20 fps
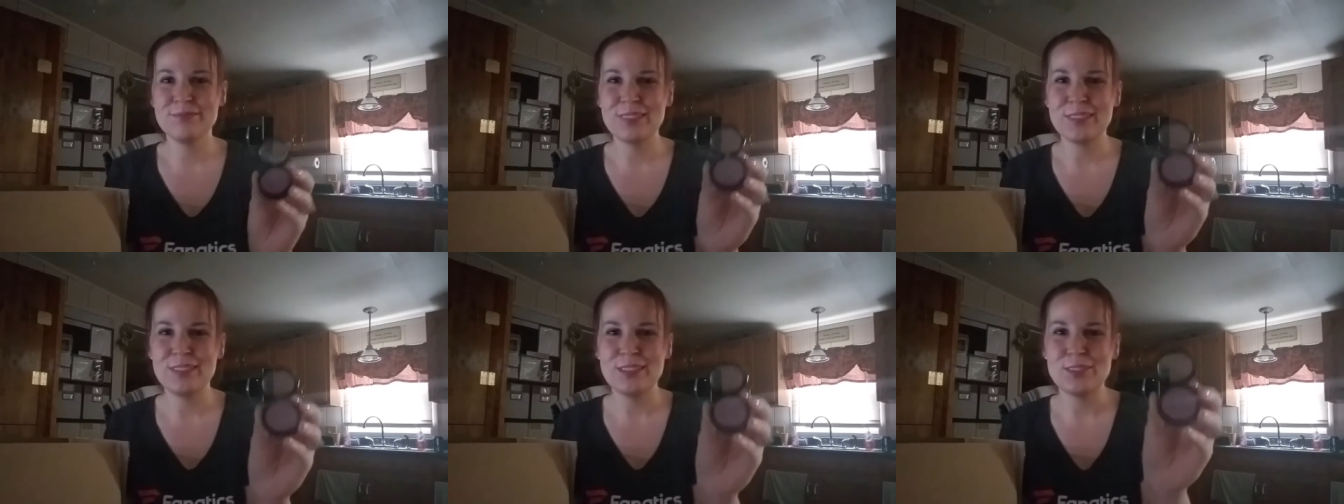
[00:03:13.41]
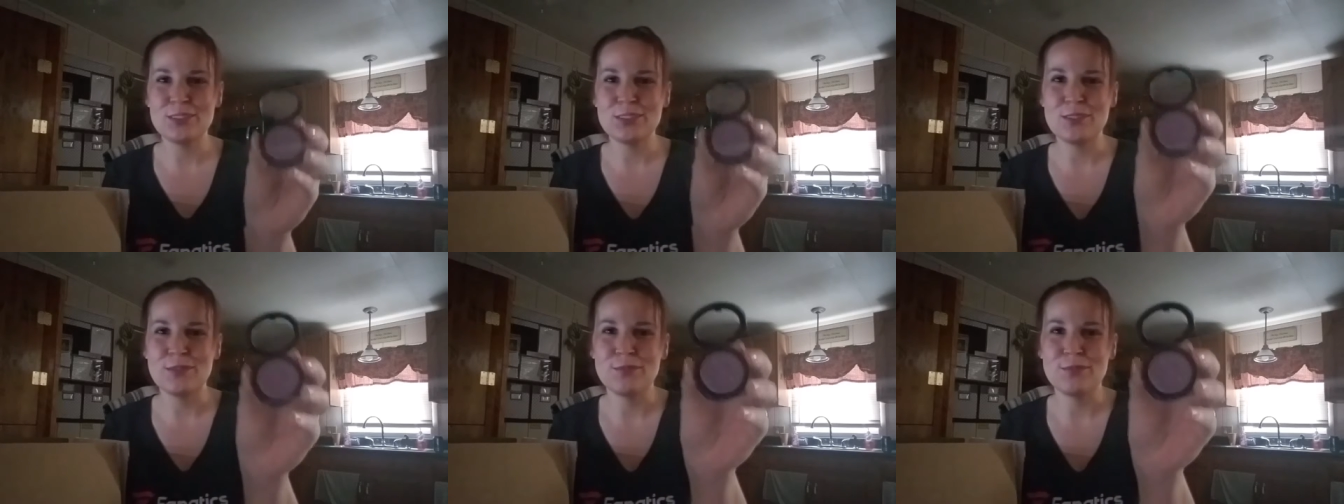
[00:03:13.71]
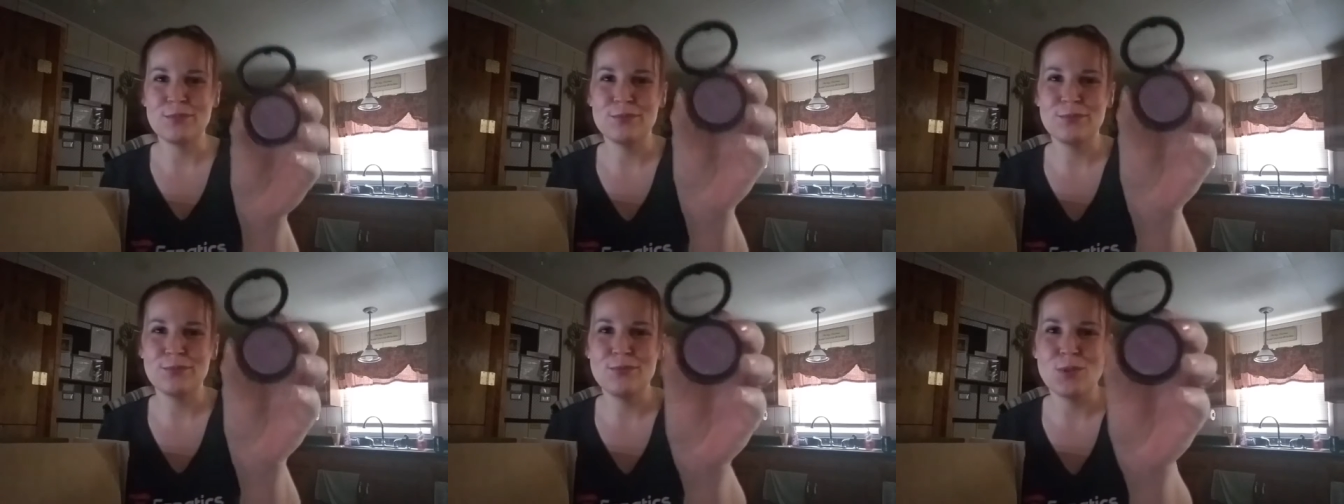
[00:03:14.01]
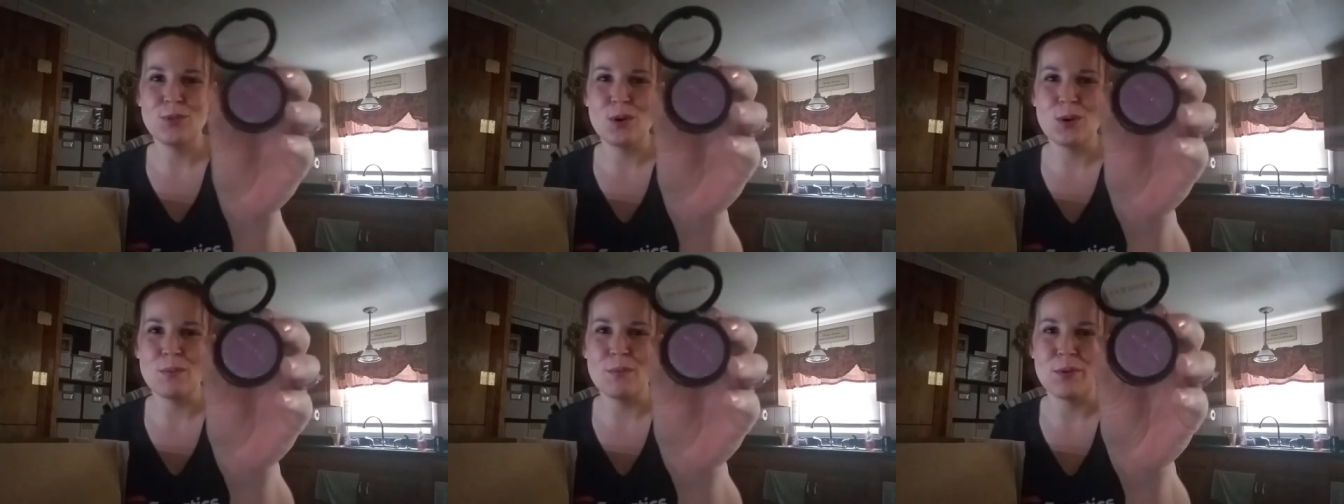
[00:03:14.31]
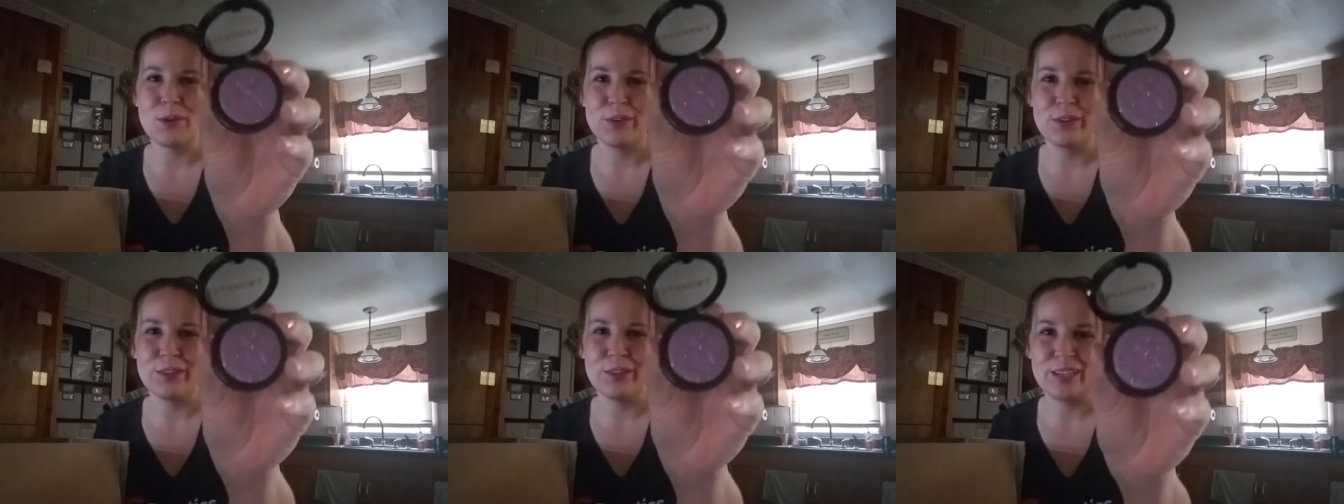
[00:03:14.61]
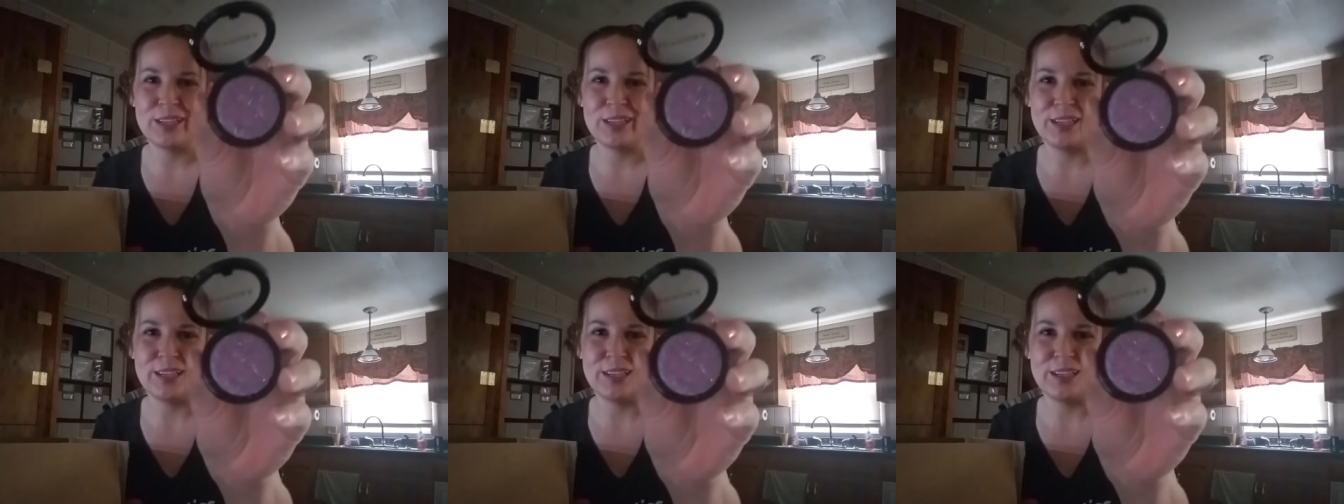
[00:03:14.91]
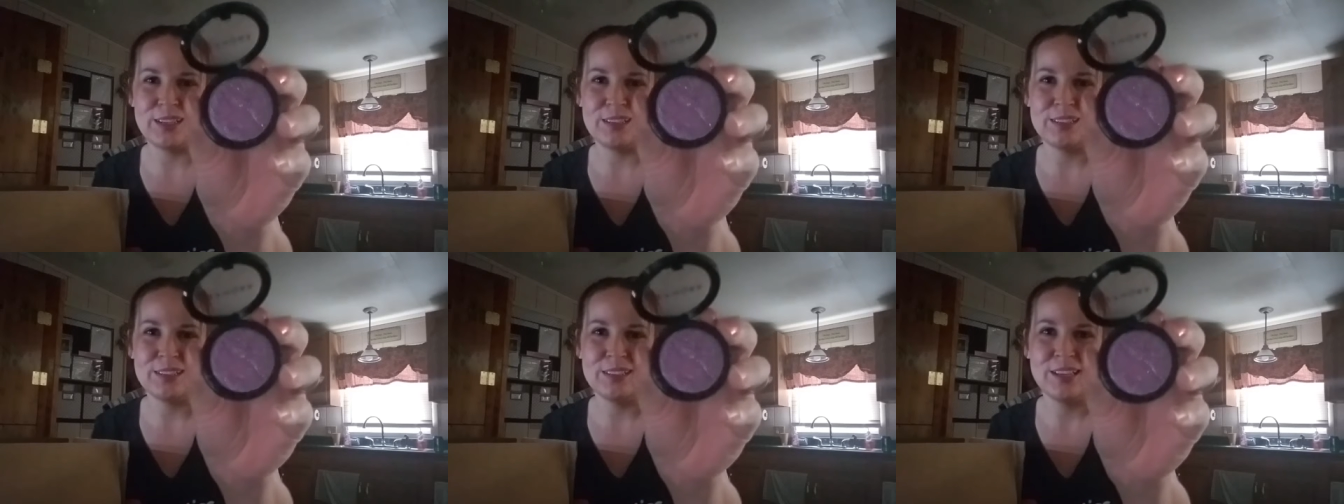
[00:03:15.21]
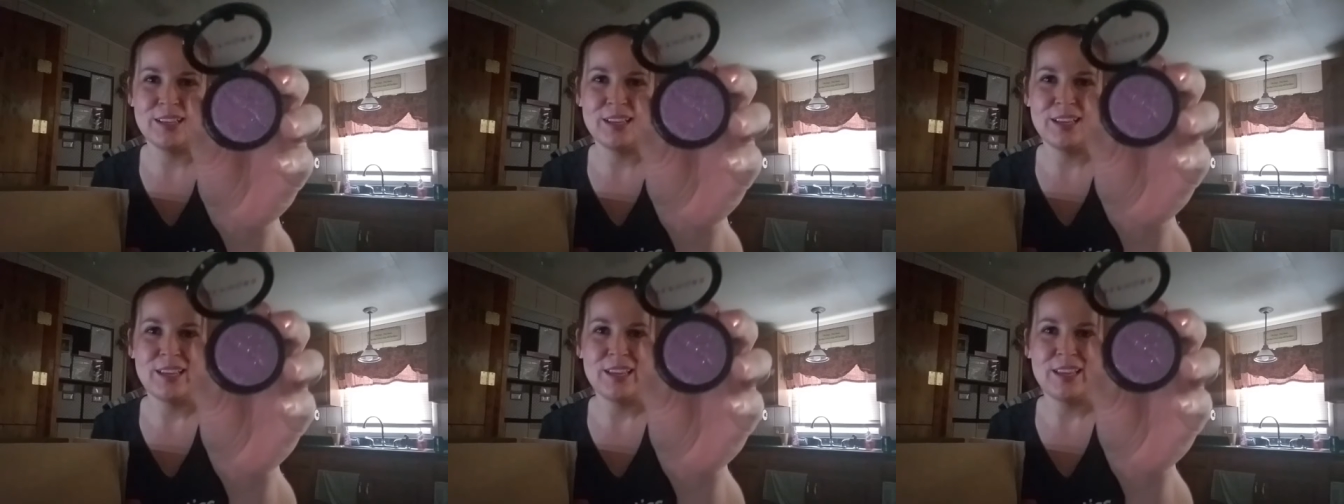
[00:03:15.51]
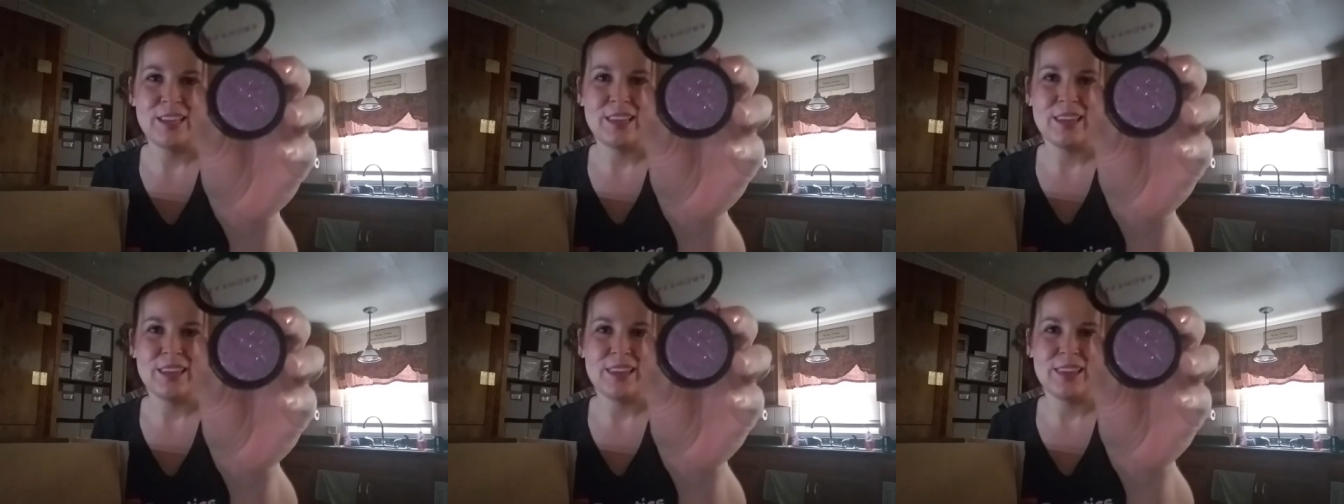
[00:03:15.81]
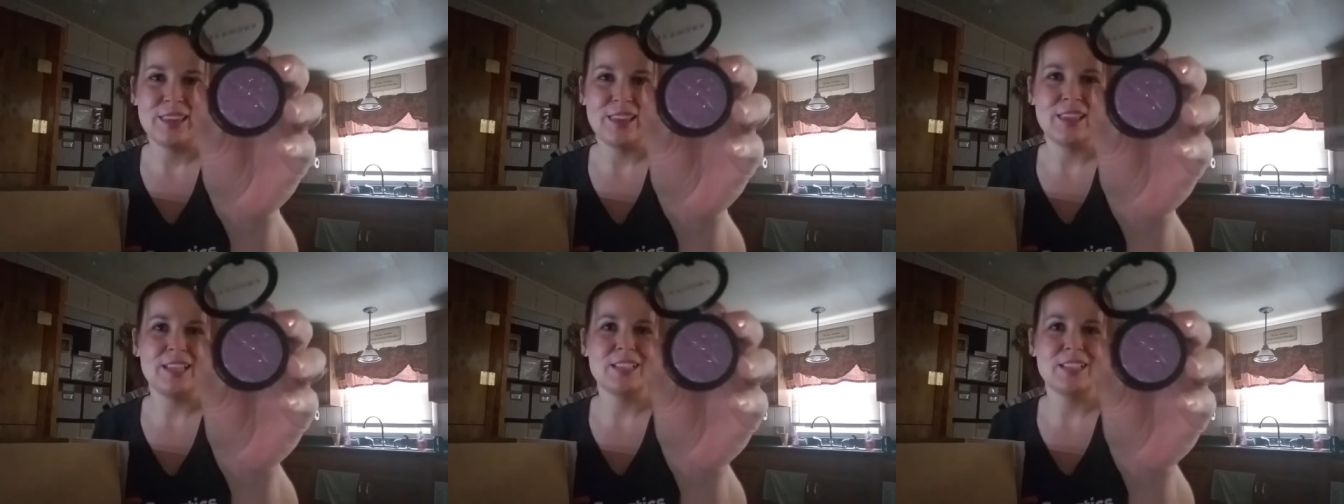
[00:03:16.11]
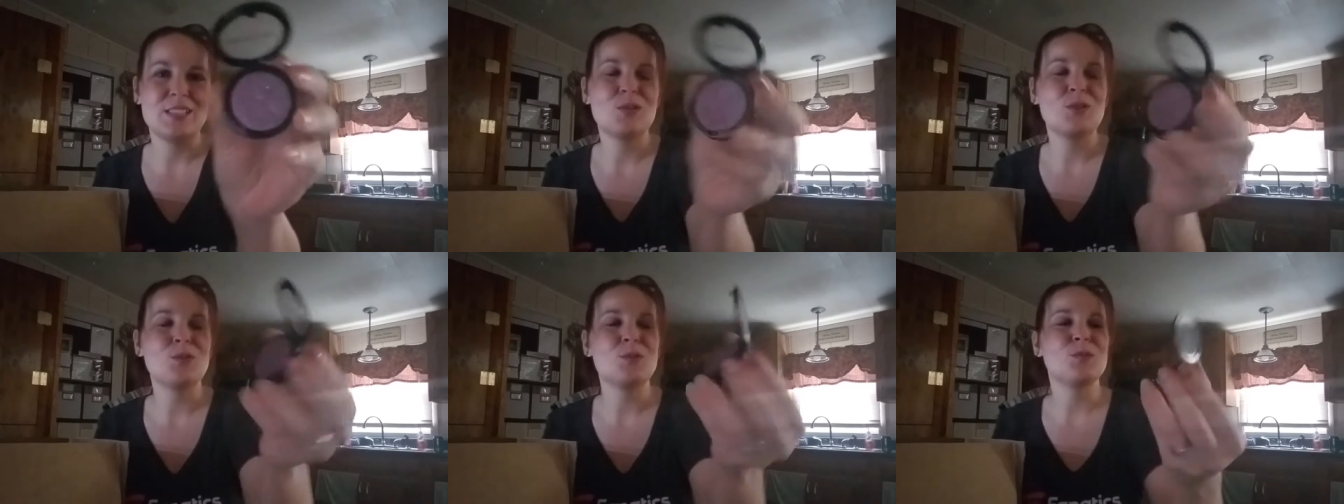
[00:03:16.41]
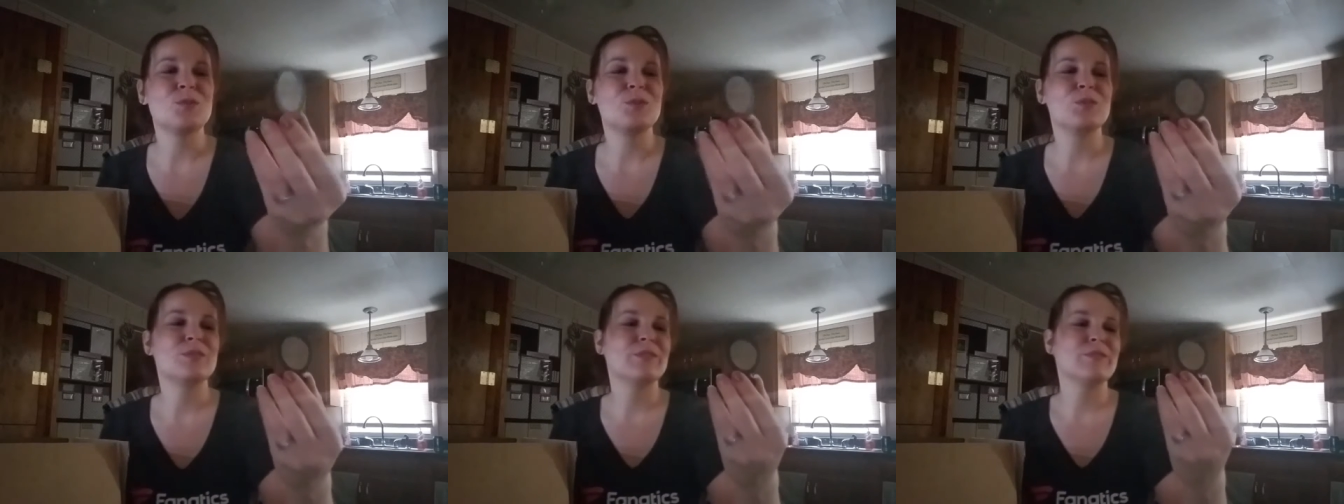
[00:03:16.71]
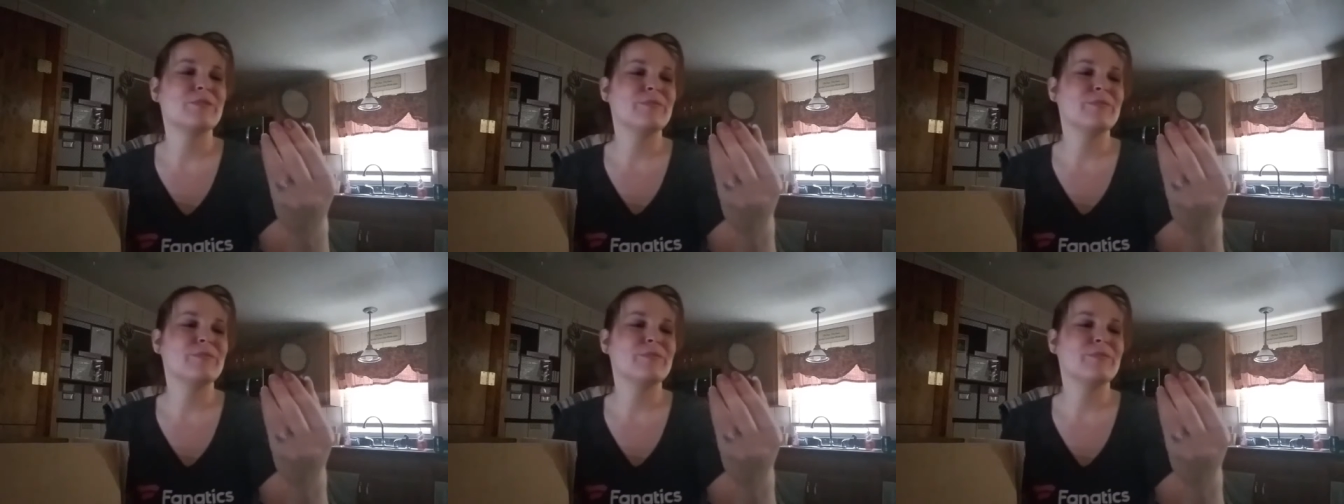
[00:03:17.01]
little Sephora mark in there. That's cool.